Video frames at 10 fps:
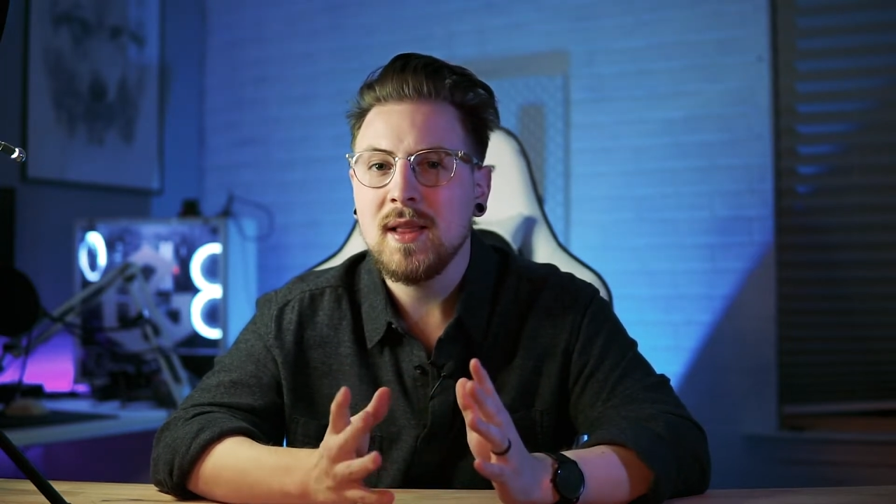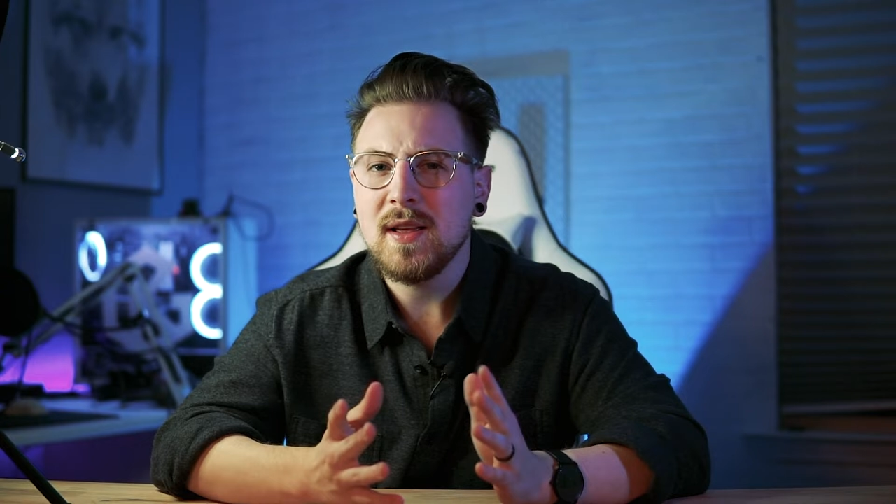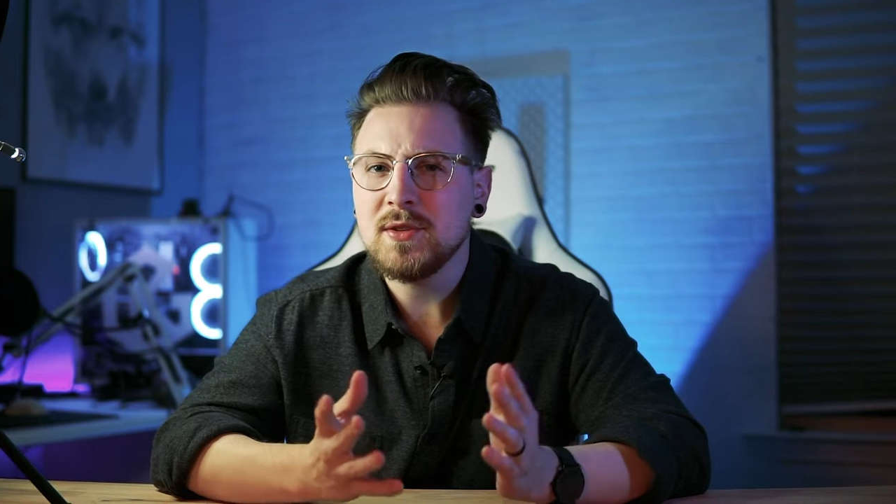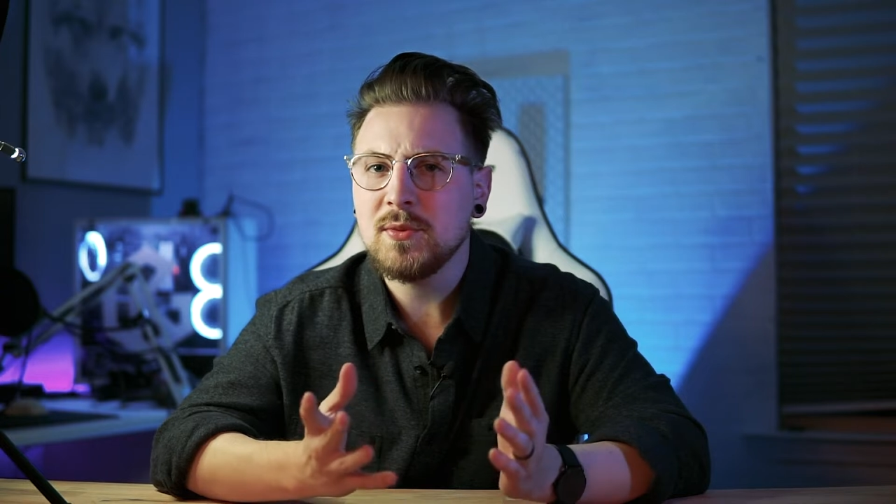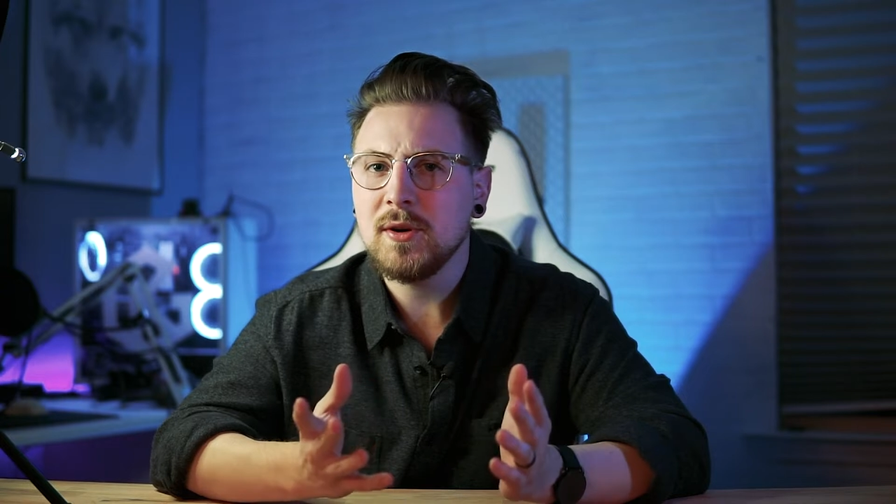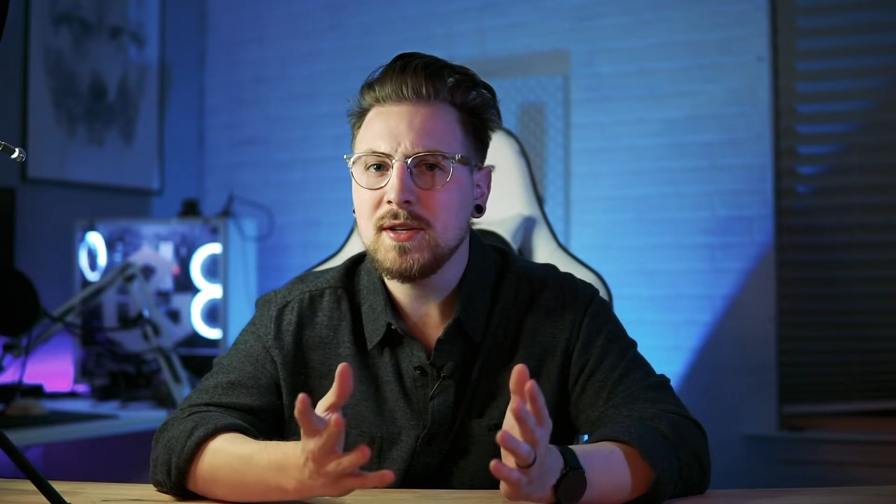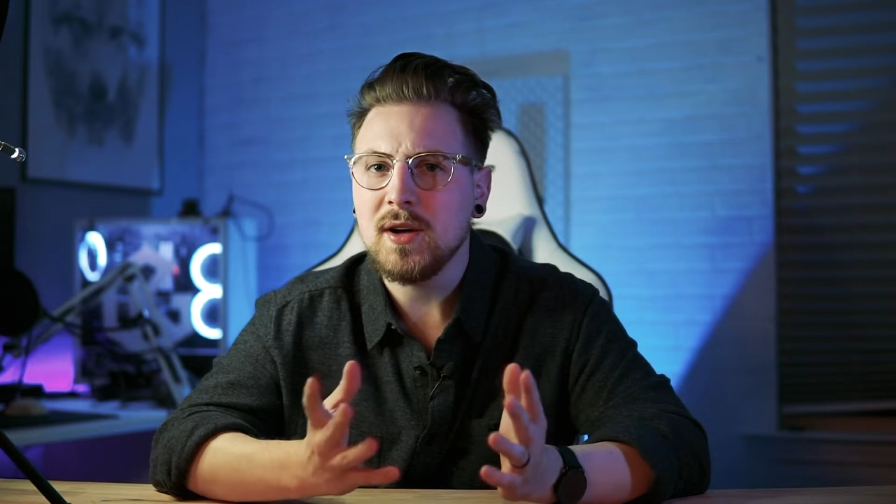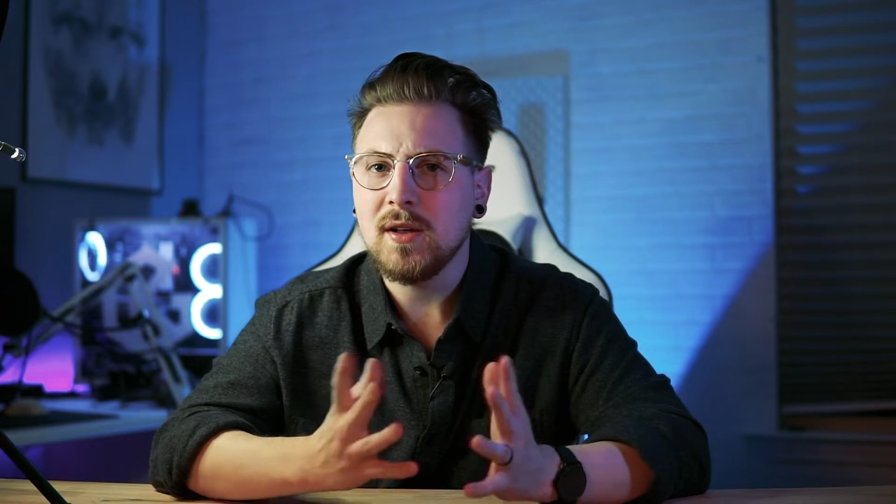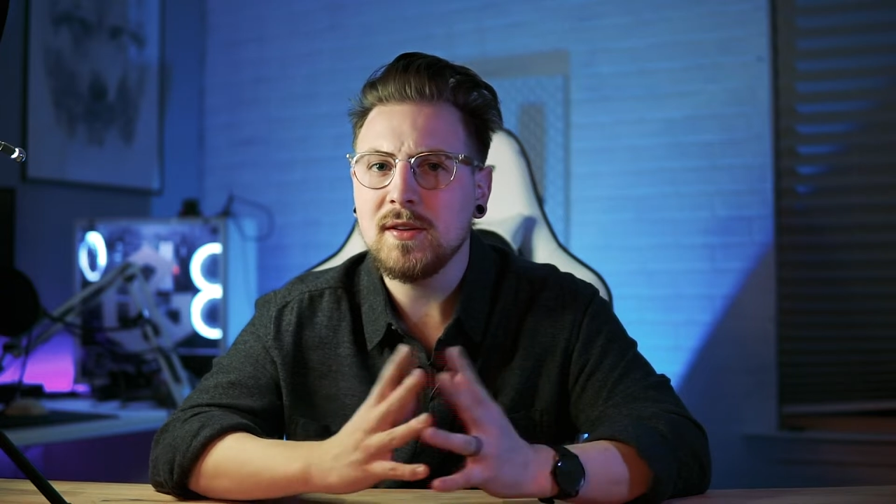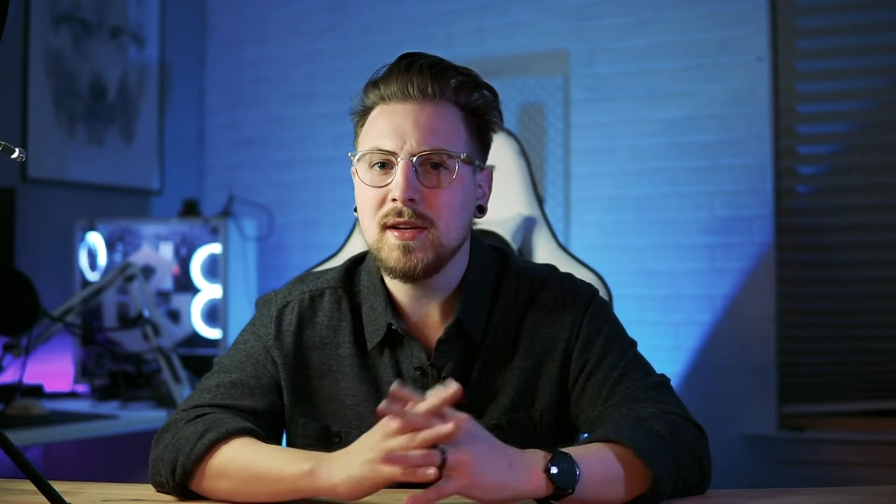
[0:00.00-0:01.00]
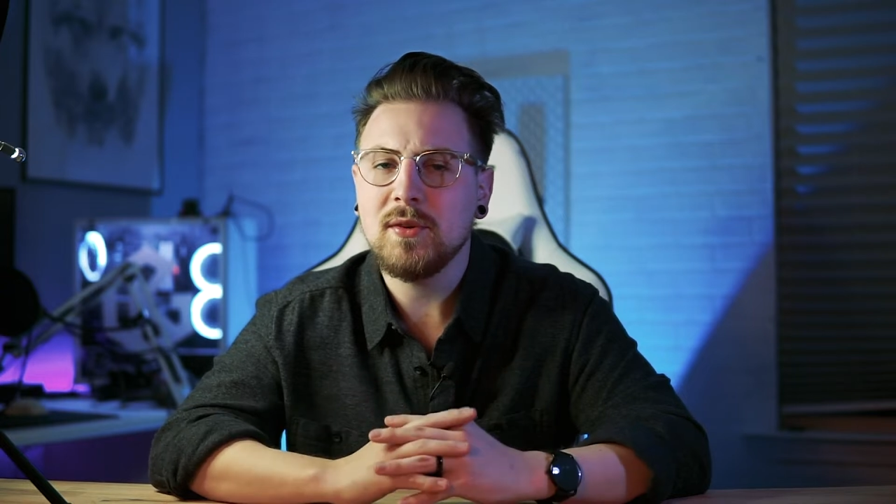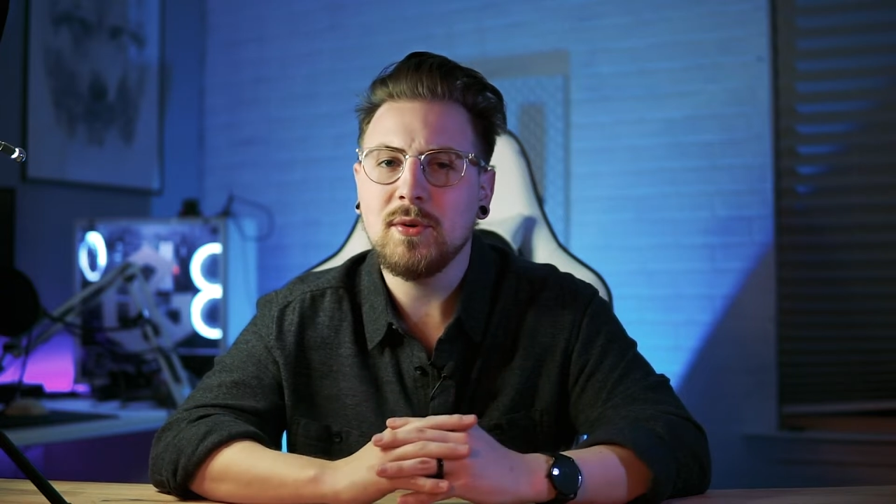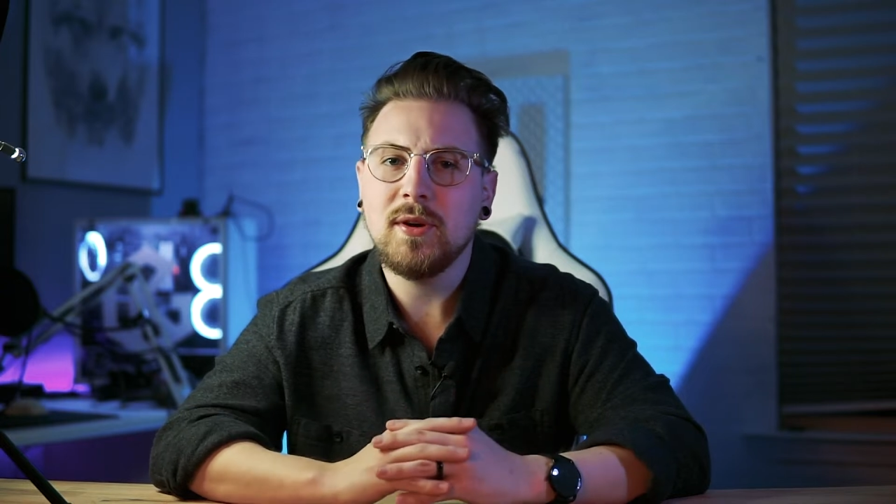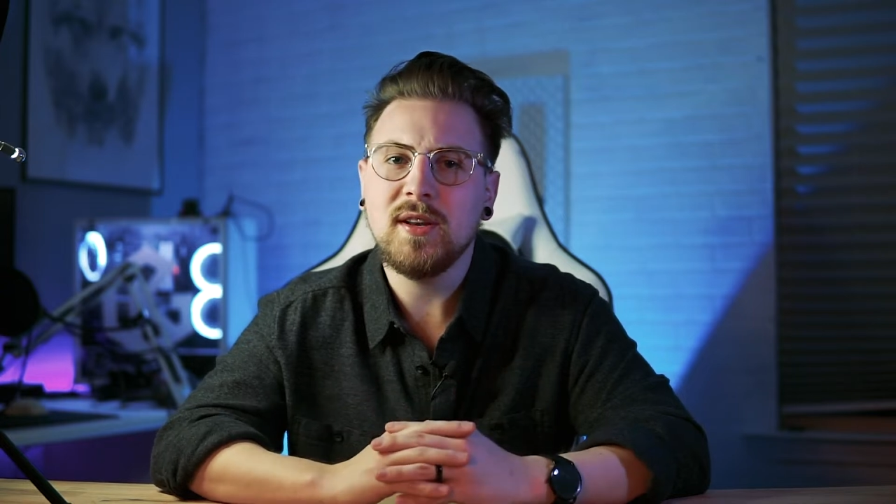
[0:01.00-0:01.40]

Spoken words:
that's really daunting and really